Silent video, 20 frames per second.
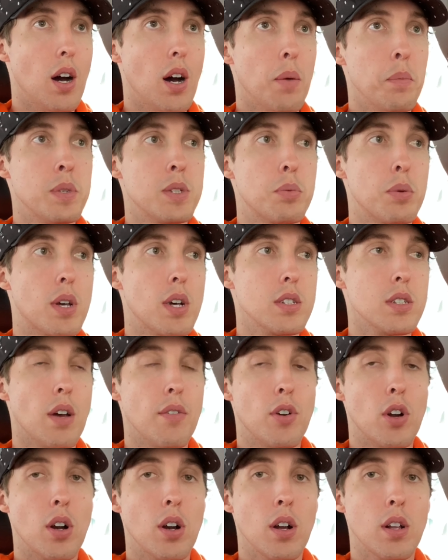is because
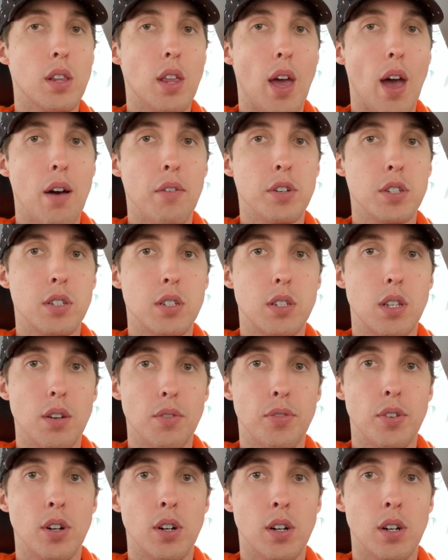I've heard they have a
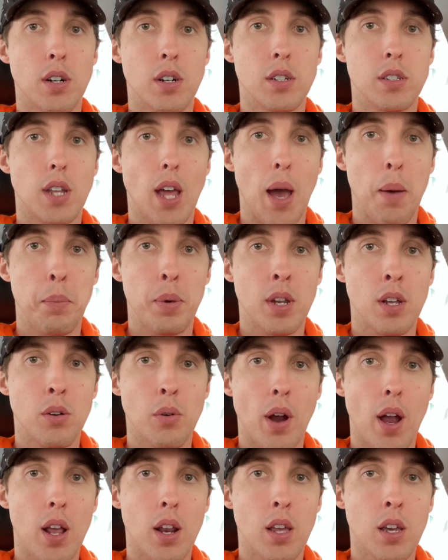stiffer dampening
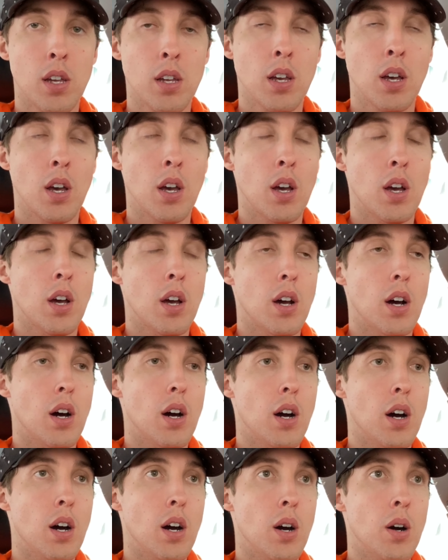rating
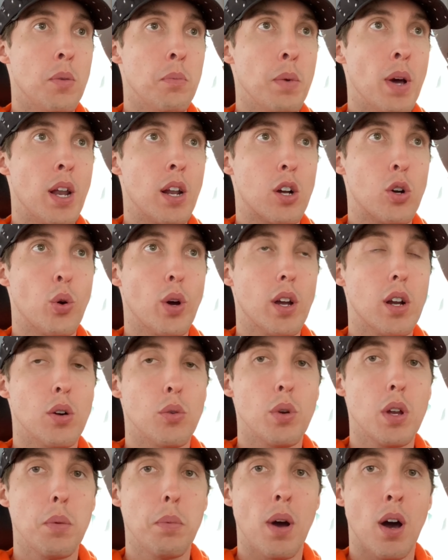and a quicker
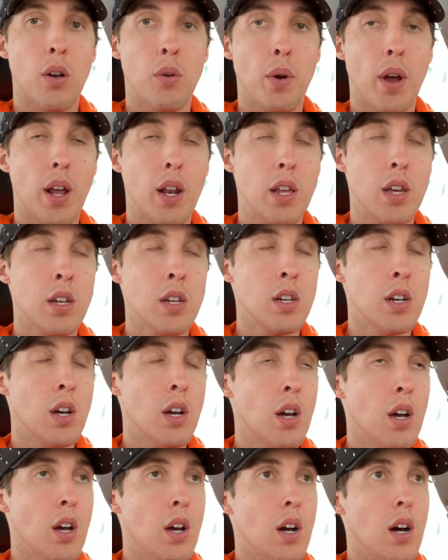rebound rating
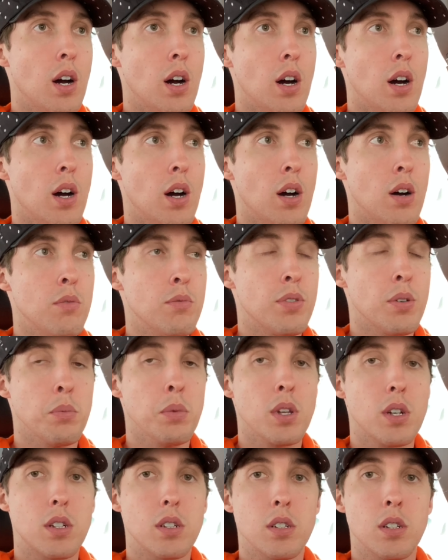from
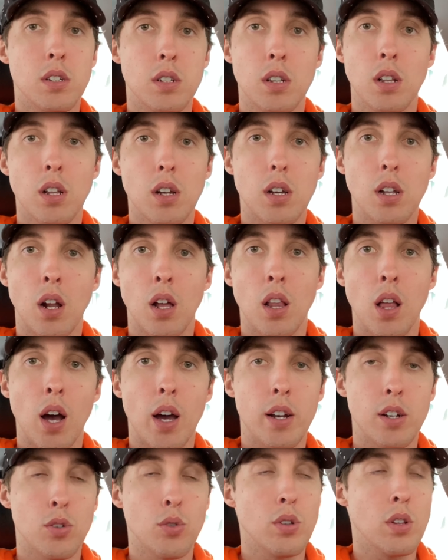looking
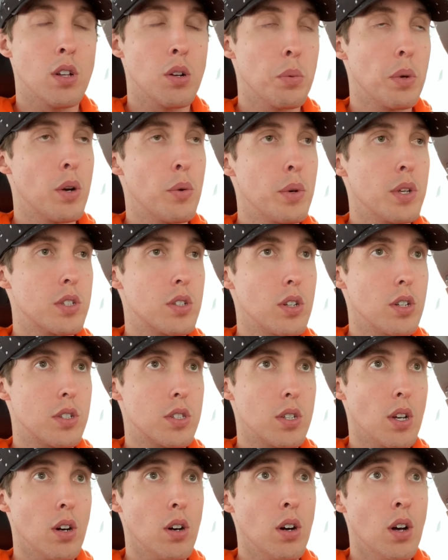online and doing a little bit of research.
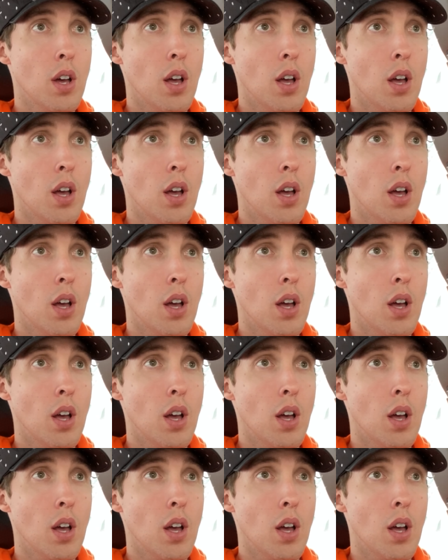So